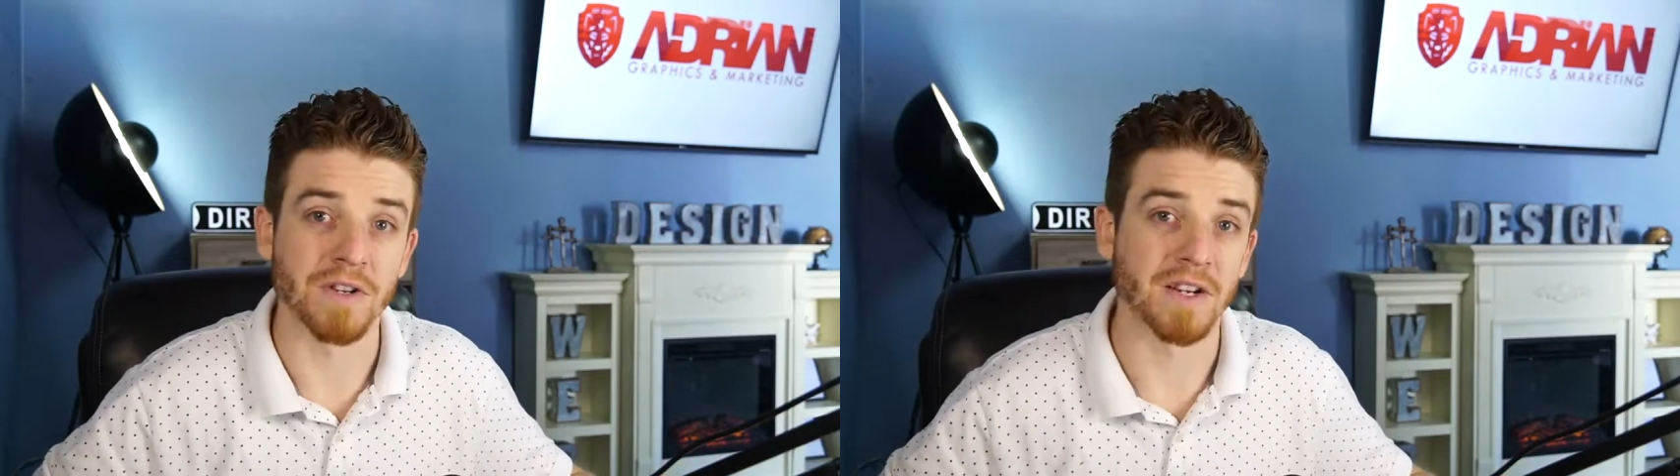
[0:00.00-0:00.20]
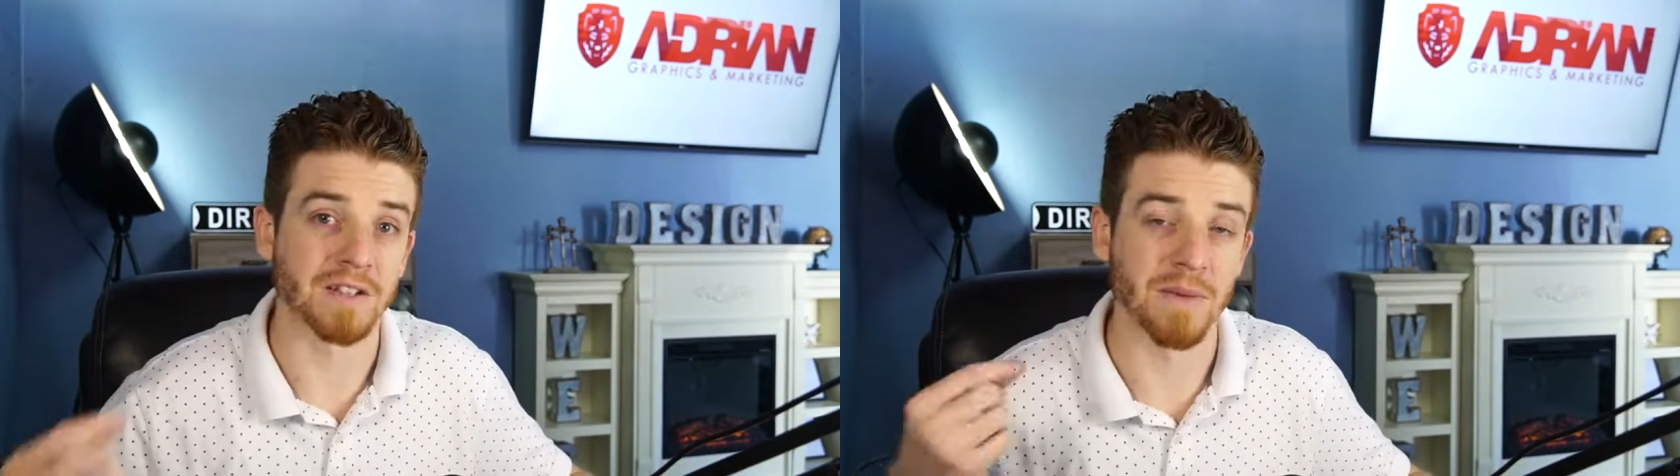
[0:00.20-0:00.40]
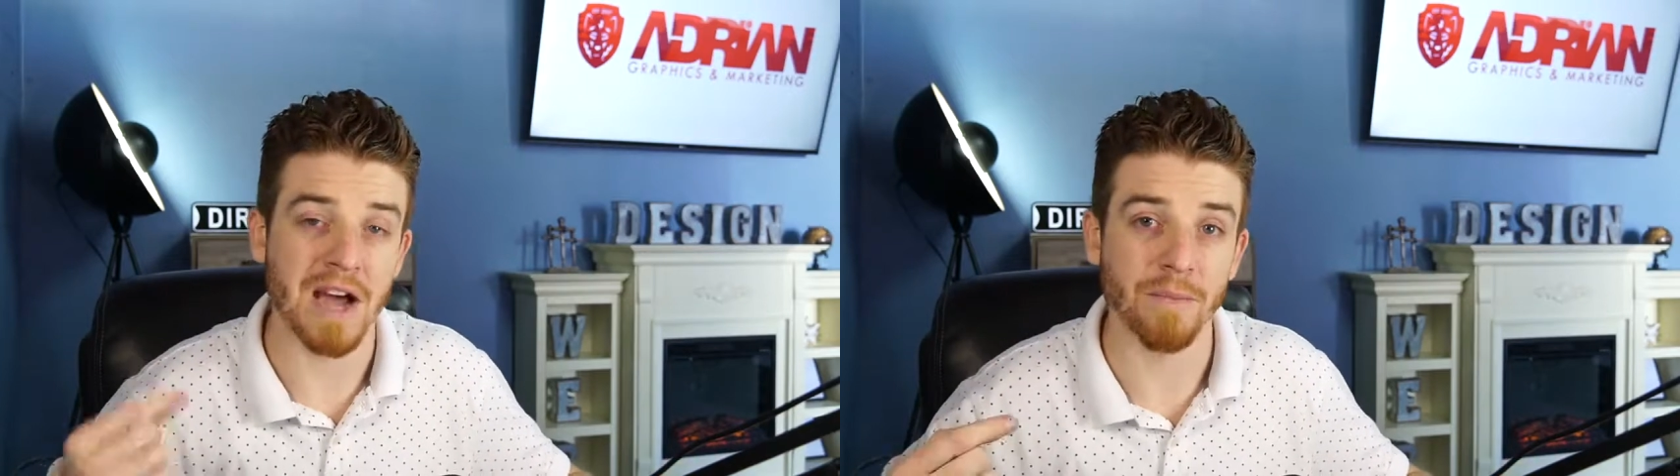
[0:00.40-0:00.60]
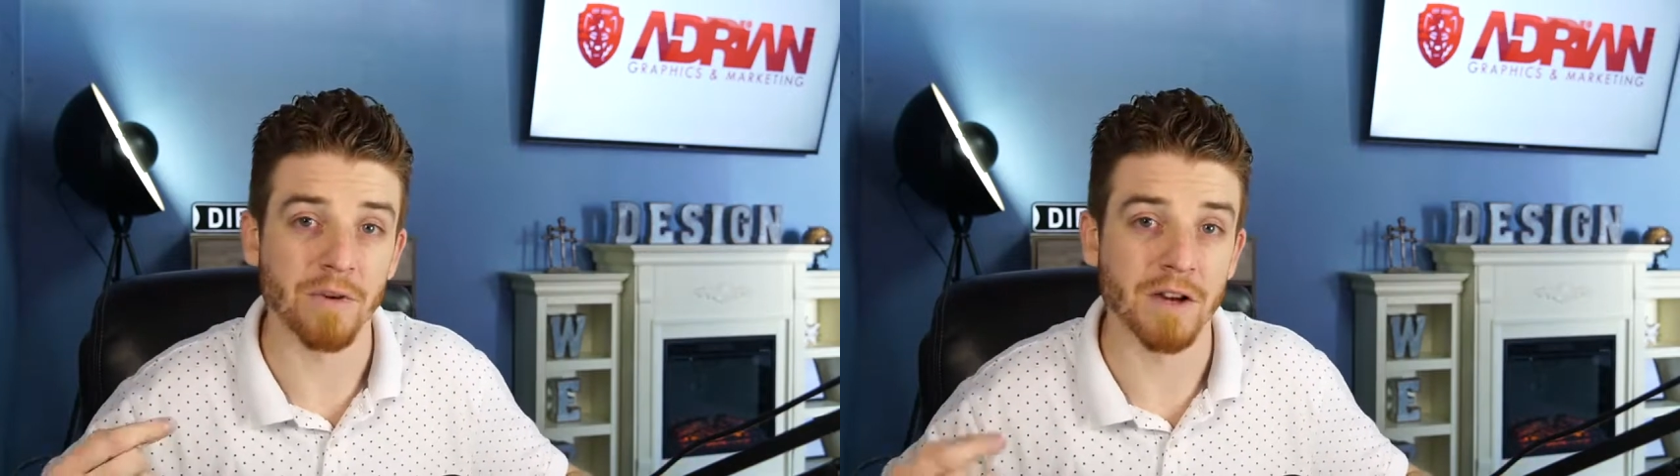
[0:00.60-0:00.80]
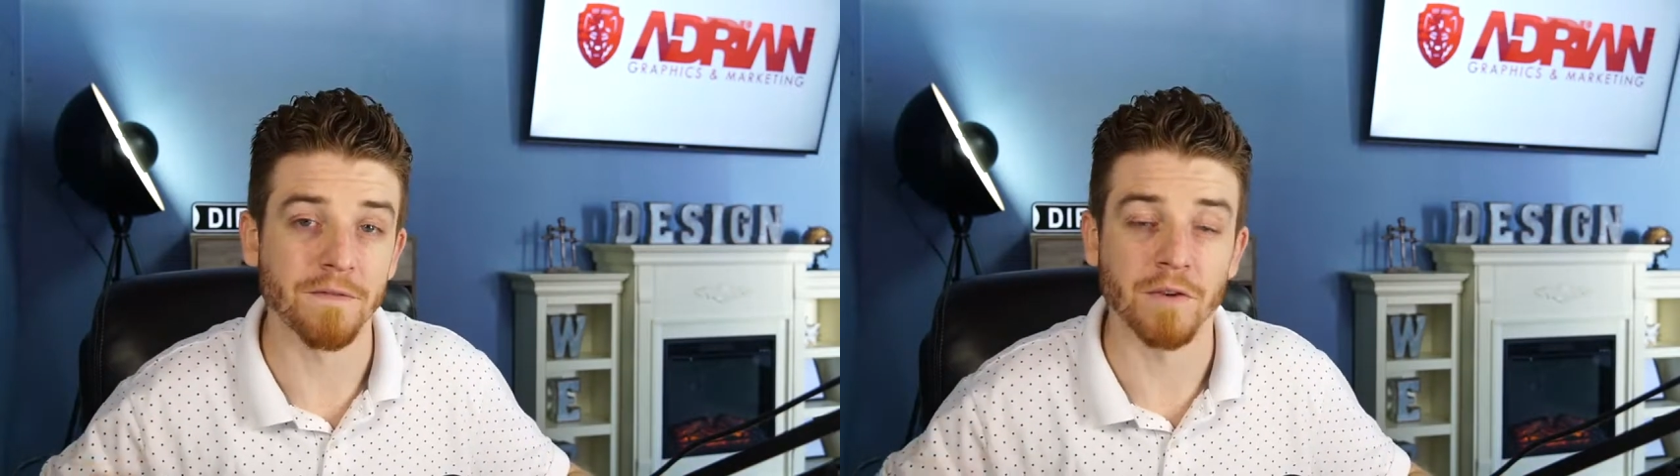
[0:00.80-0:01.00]
you got some
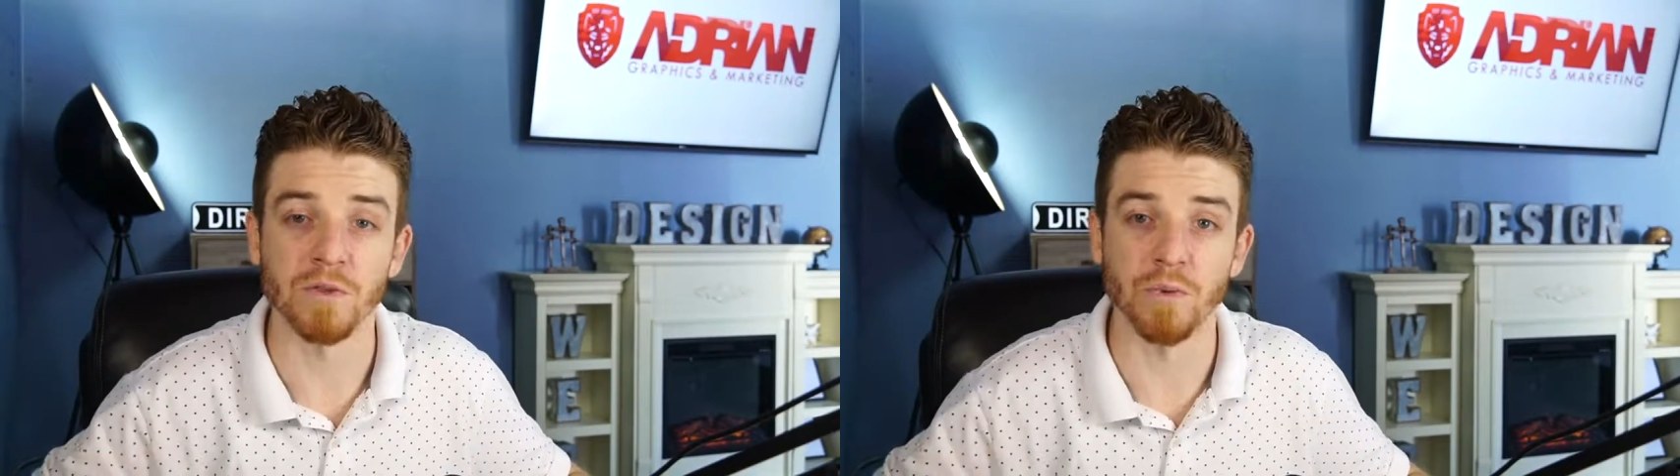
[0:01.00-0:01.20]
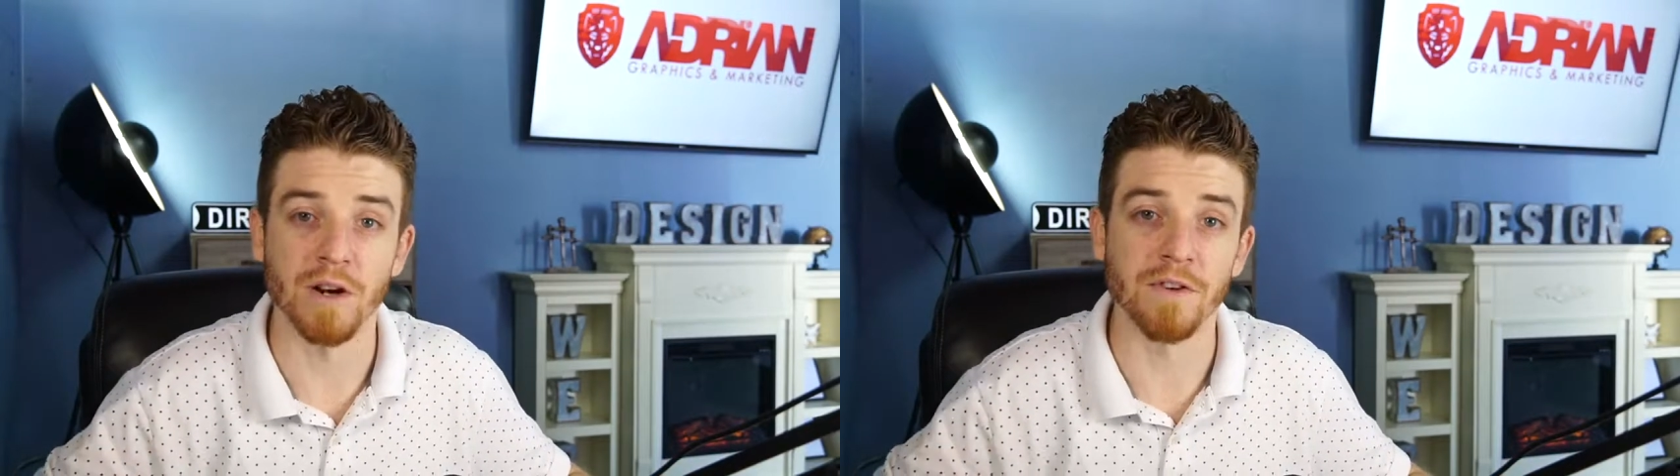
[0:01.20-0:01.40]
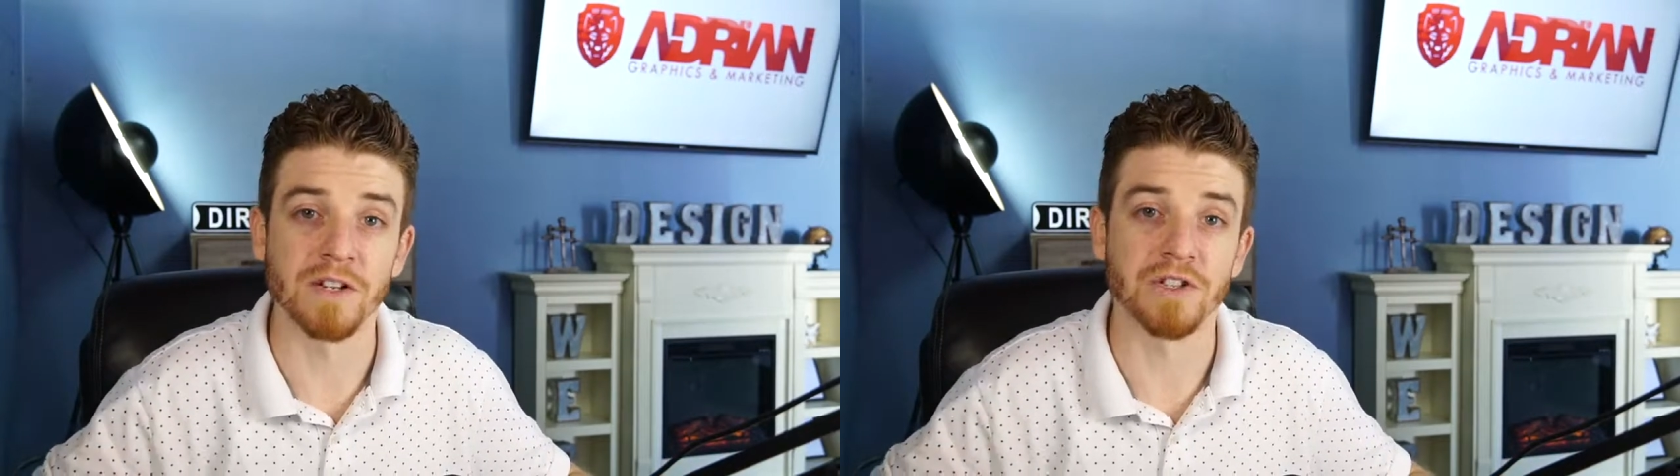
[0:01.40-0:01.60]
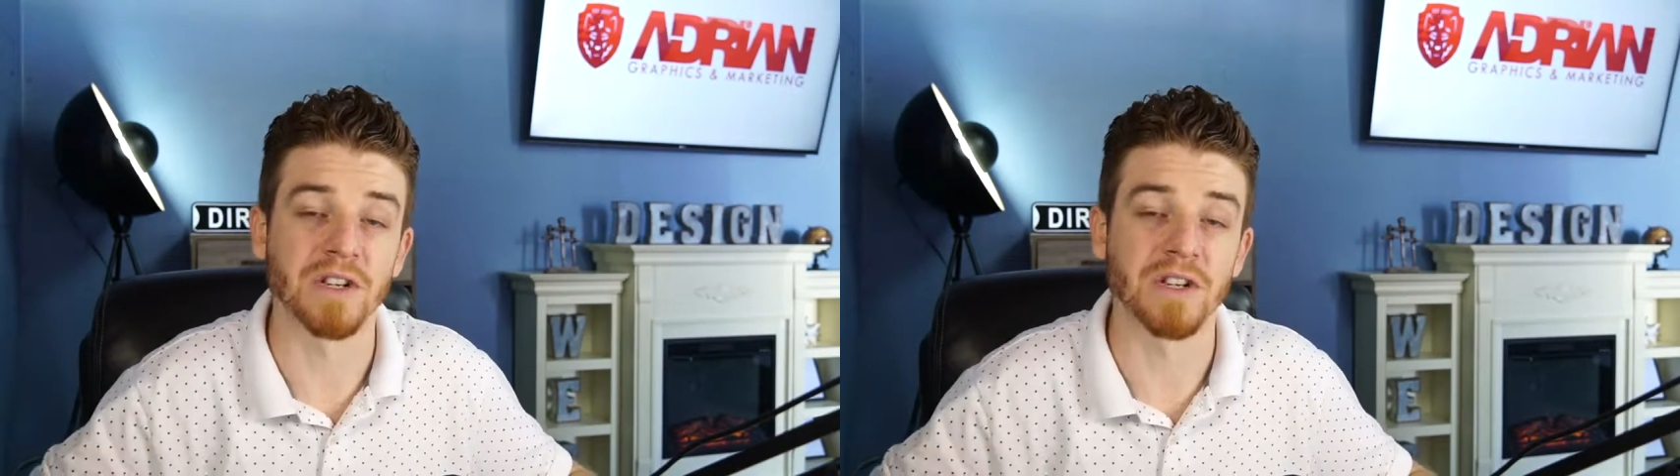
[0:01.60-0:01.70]
Apple headphones, whatever it is,